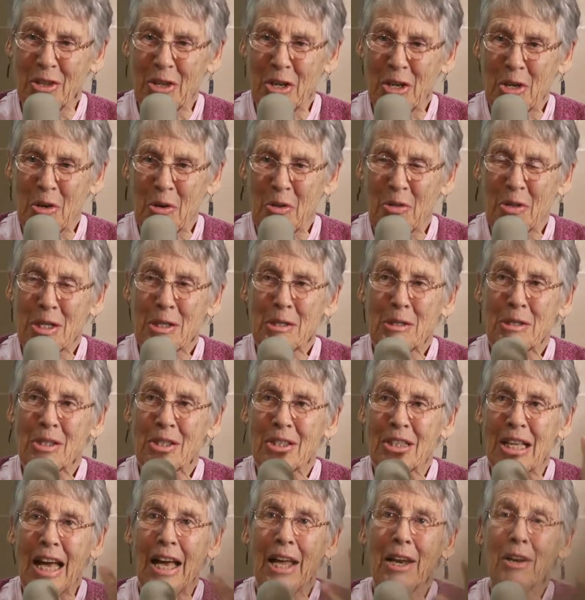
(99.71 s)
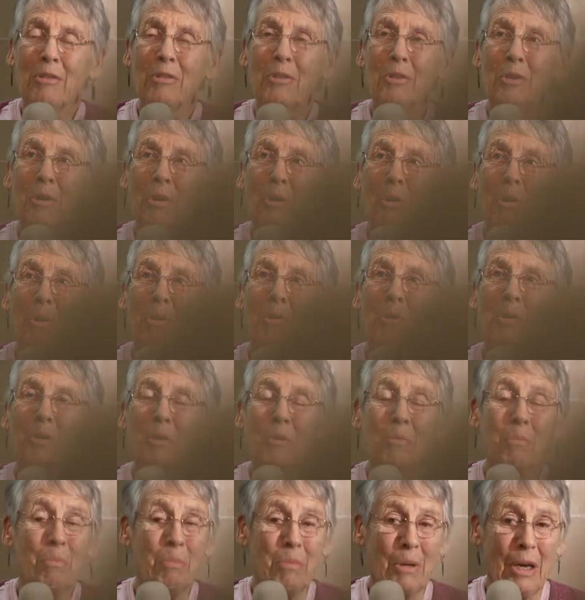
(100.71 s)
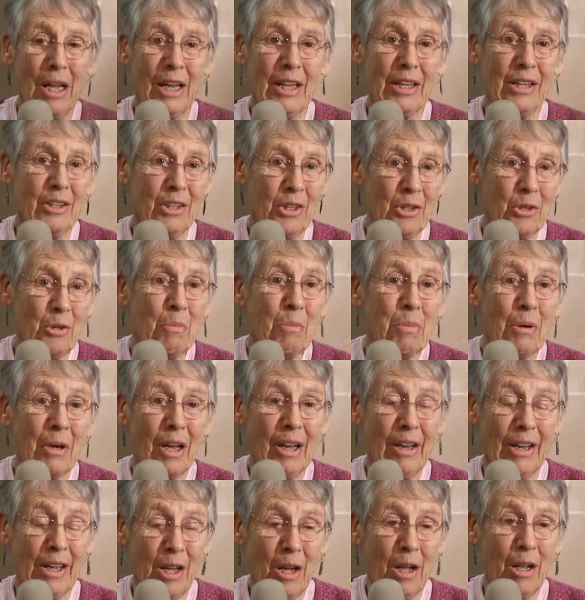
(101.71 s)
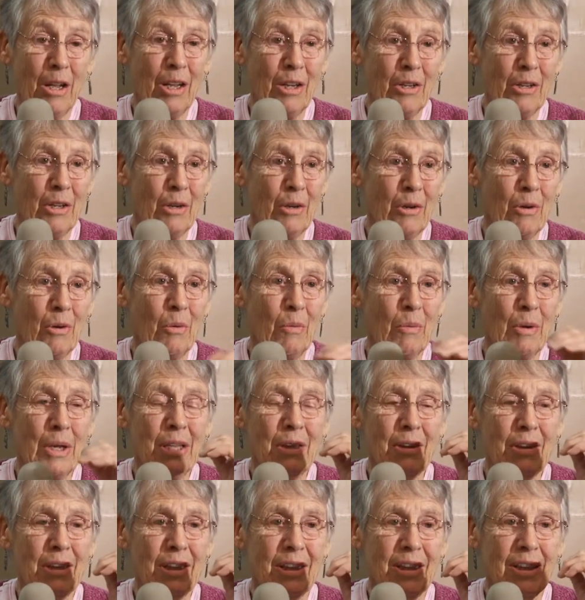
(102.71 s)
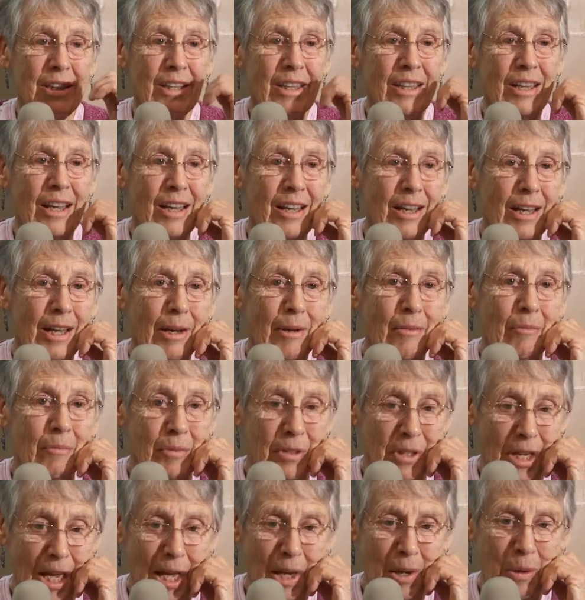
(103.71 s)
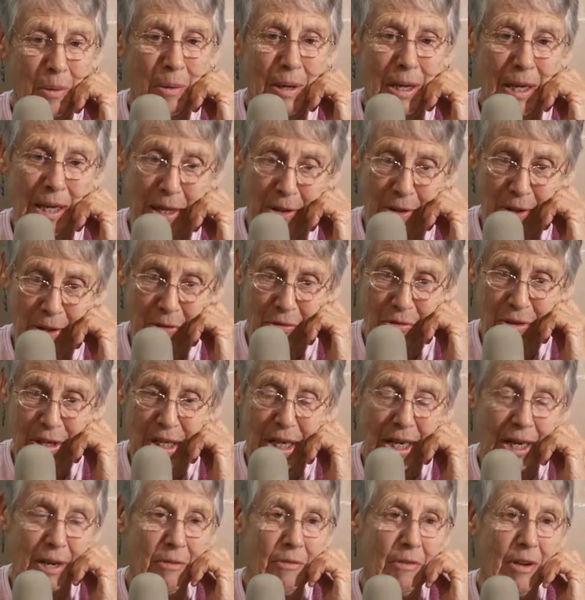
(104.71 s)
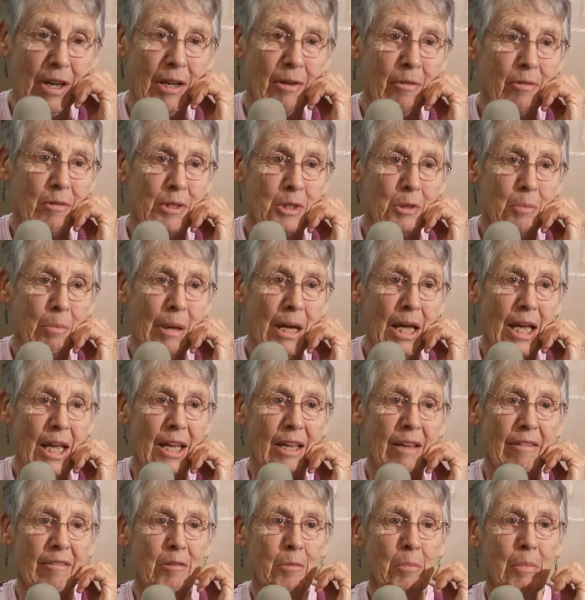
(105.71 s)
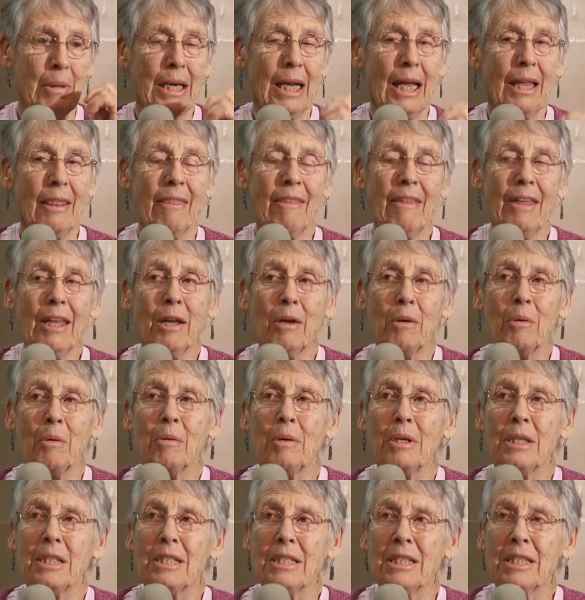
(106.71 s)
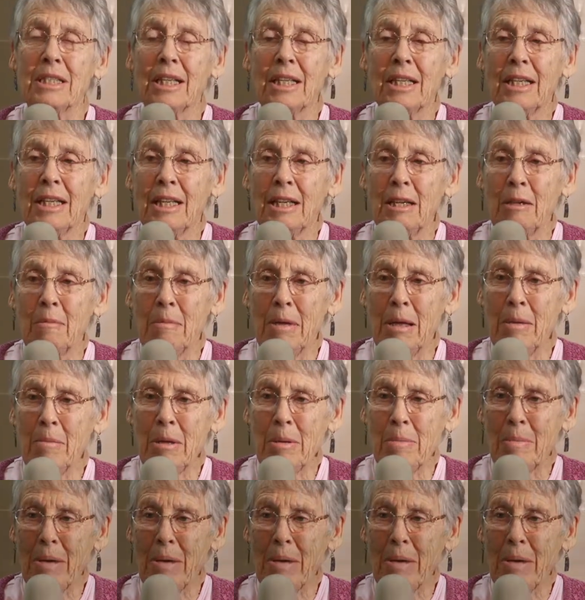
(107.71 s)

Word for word: You know, this, I don't know, you probably, you probably all know when um, Highway 395 was paved, but I think it was maybe